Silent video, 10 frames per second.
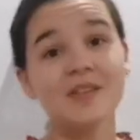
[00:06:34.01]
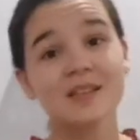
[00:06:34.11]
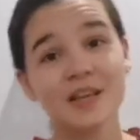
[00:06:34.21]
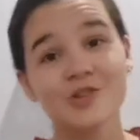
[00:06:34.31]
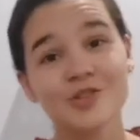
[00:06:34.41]

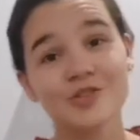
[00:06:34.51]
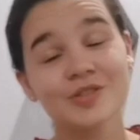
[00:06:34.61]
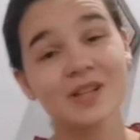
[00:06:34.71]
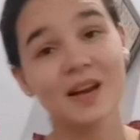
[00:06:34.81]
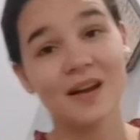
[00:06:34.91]

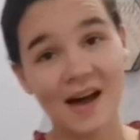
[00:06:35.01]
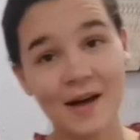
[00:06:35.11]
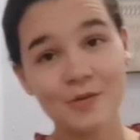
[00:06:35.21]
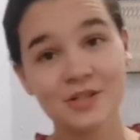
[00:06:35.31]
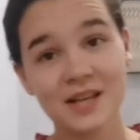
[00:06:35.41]
essentials that I
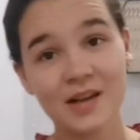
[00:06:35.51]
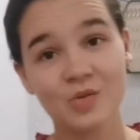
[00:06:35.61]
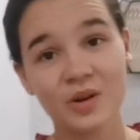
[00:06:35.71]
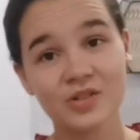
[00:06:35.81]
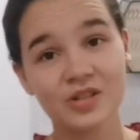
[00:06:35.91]
would take
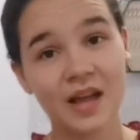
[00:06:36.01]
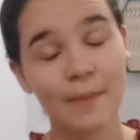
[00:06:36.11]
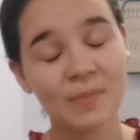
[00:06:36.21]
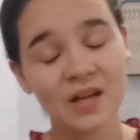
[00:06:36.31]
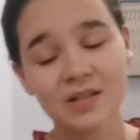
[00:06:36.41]
with to
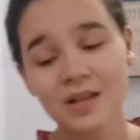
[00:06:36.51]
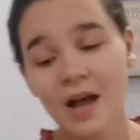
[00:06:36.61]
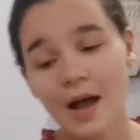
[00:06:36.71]
campus,